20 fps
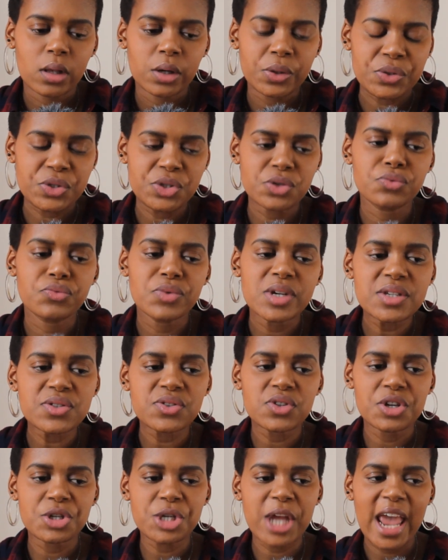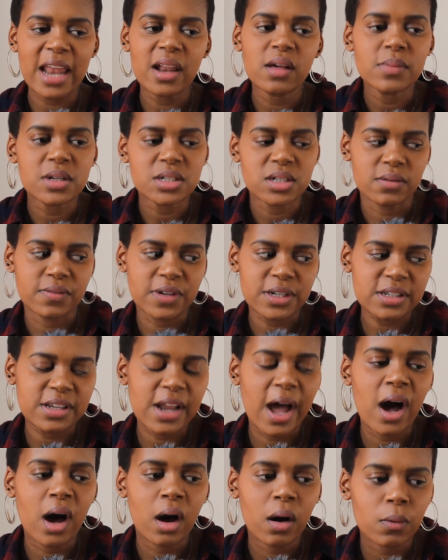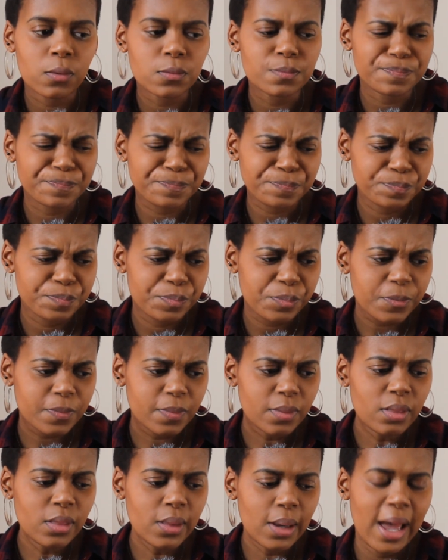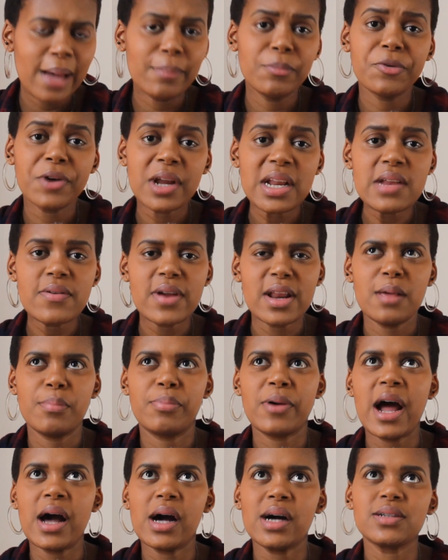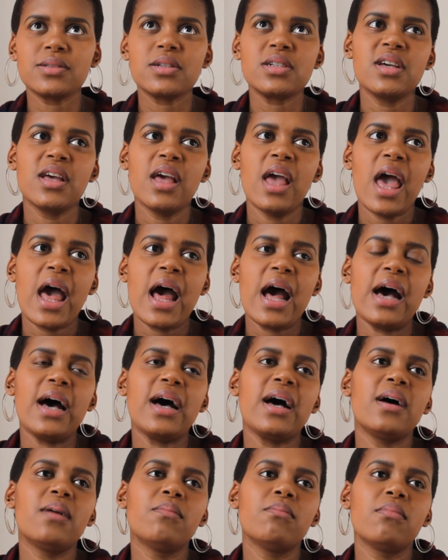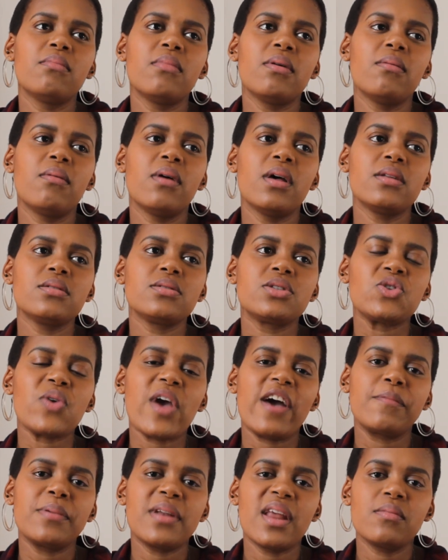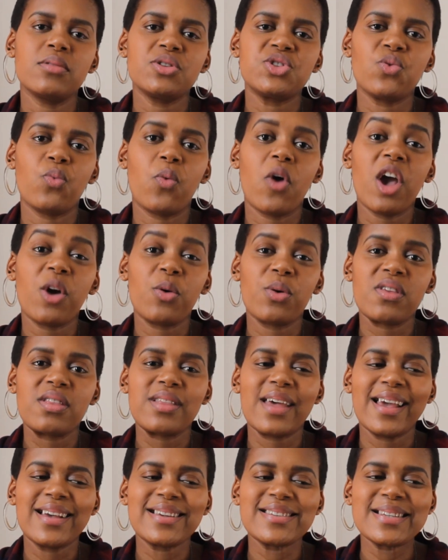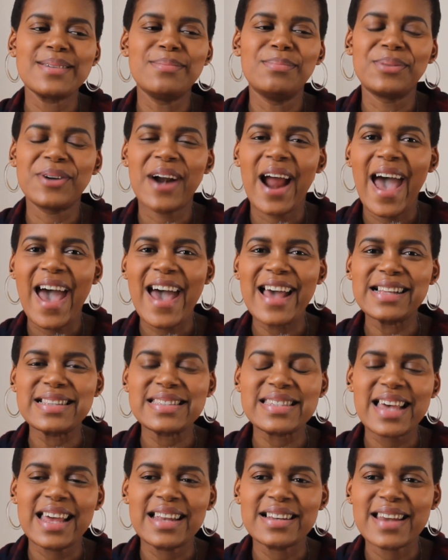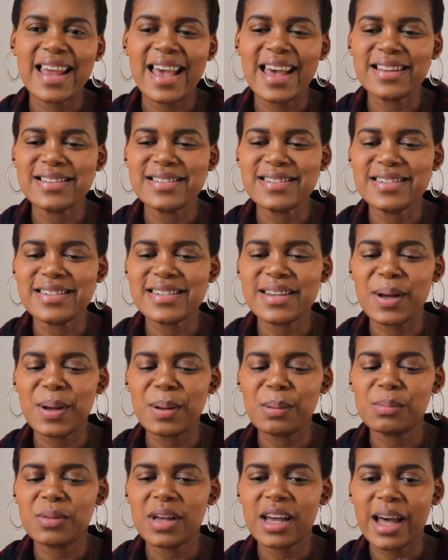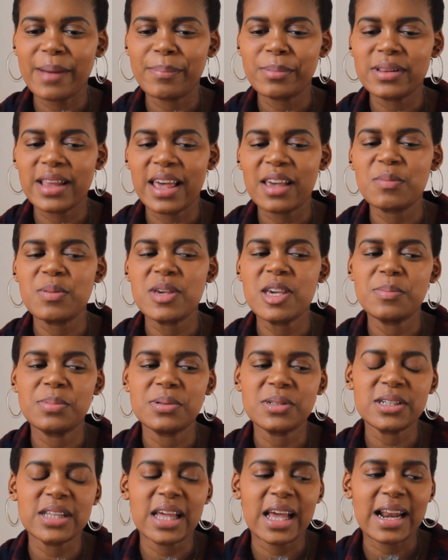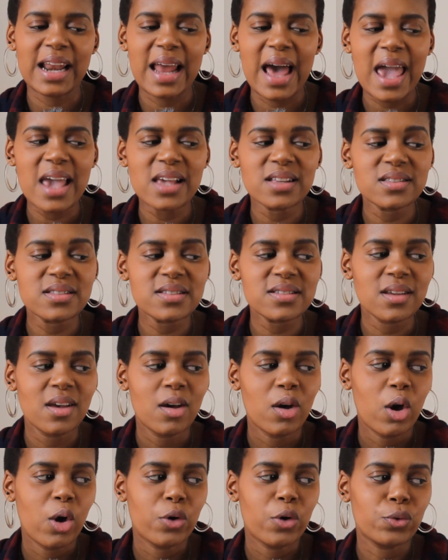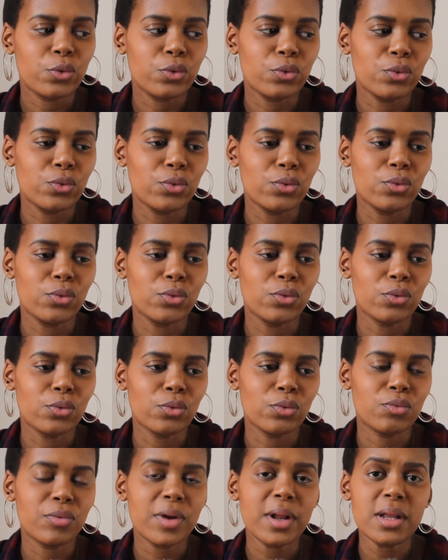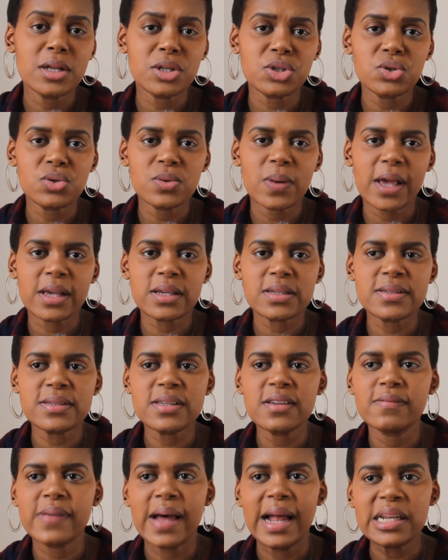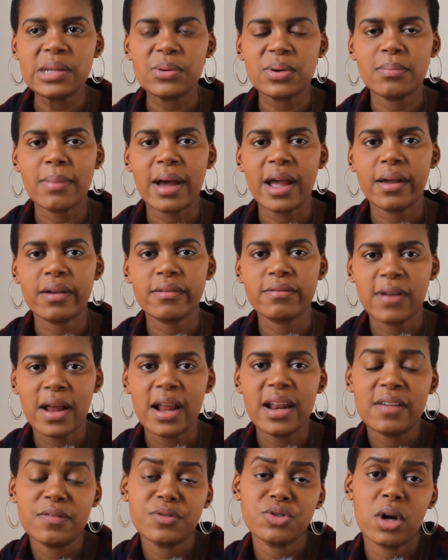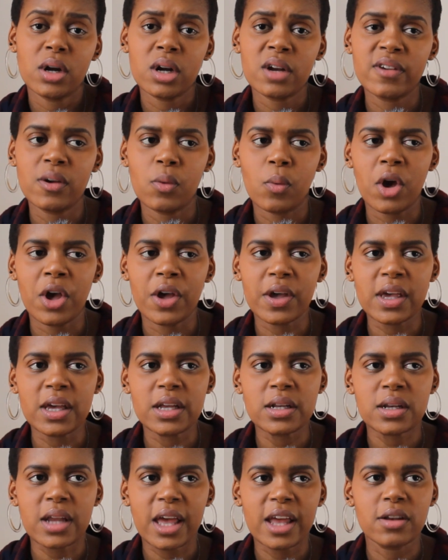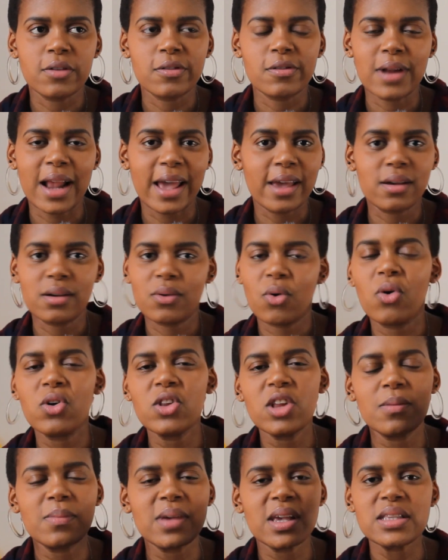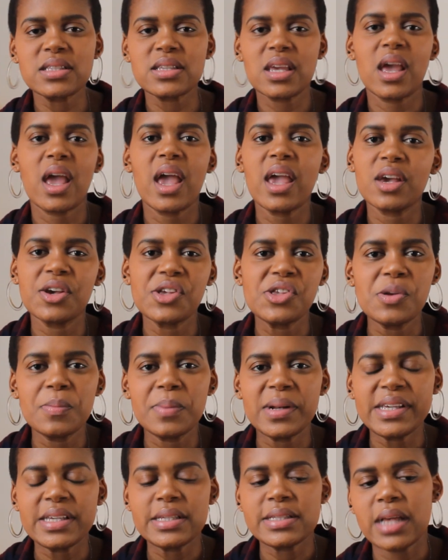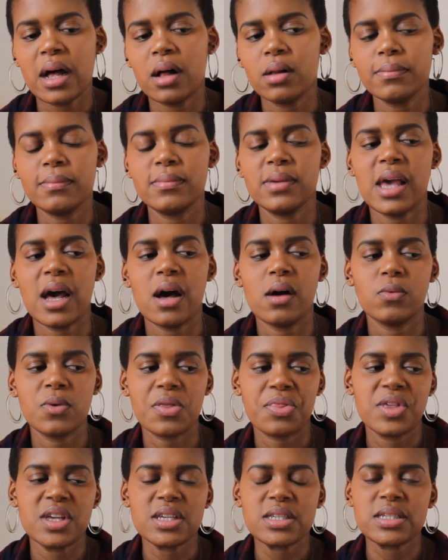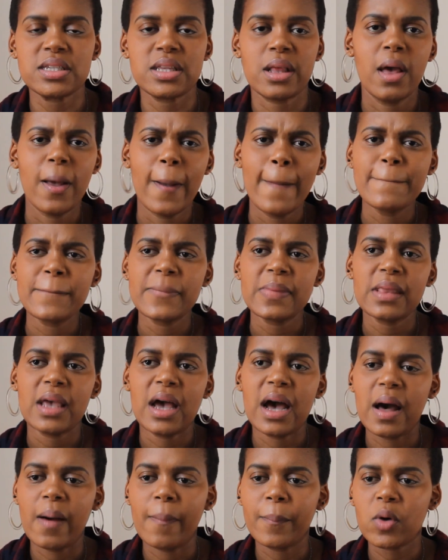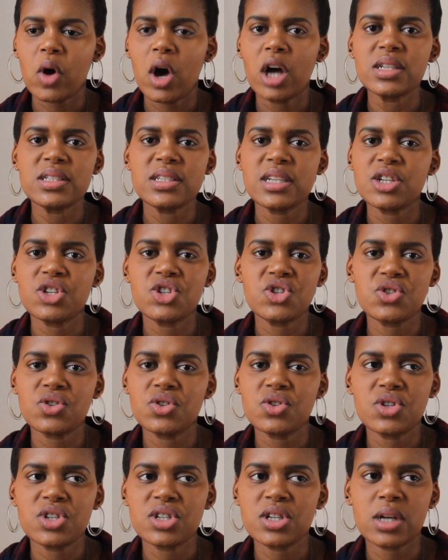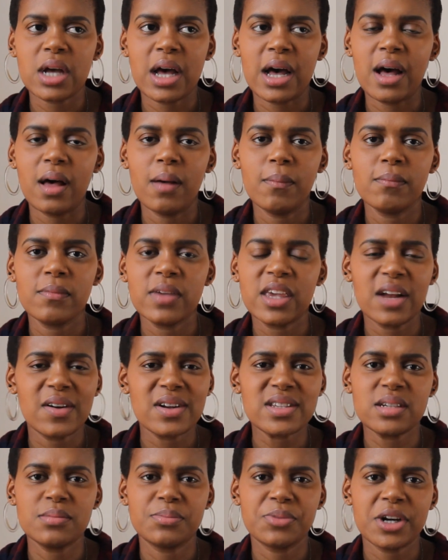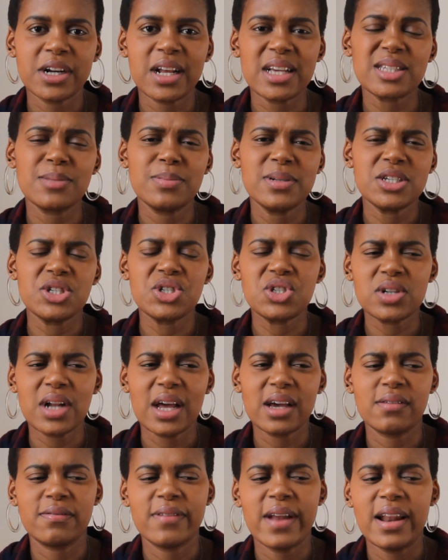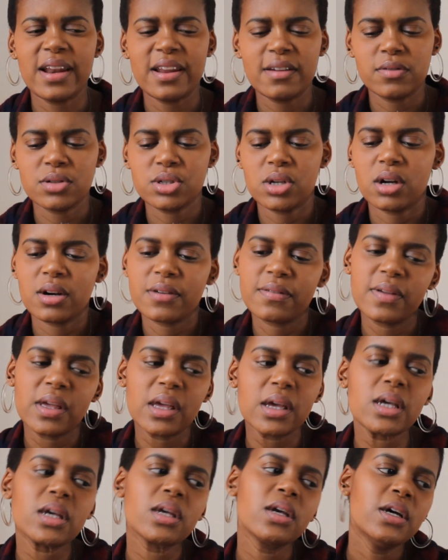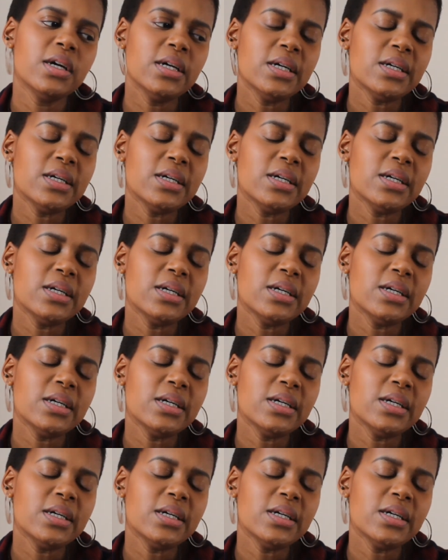So the research element of it. Now, I'm really proud to have been able to work with like some brands and a couple like people and clients who really do like see value in my flat lay photography work, and like call on me and say, hey, can you please help me out with this content shoot, here are some products, please do like a Flatlay photography